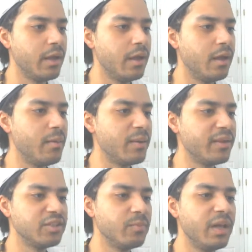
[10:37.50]
I
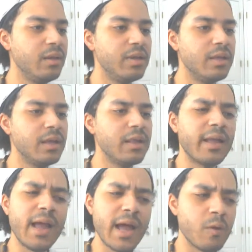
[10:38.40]
guess maybe,
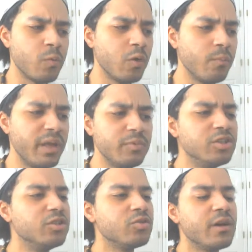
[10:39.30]
like, I don't know, maybe
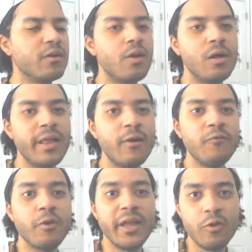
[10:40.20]
she's trying to call out
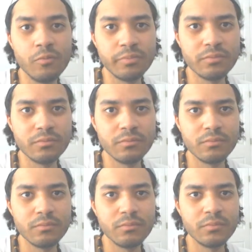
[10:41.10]
for help,
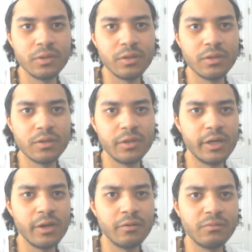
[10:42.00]

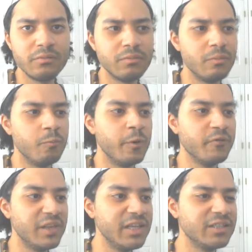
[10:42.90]
you know,
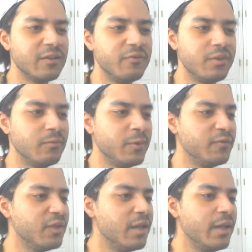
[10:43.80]
with these,
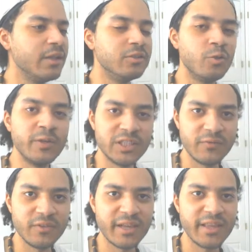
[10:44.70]
with doing
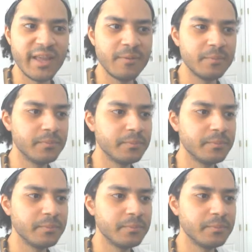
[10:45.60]
something like that.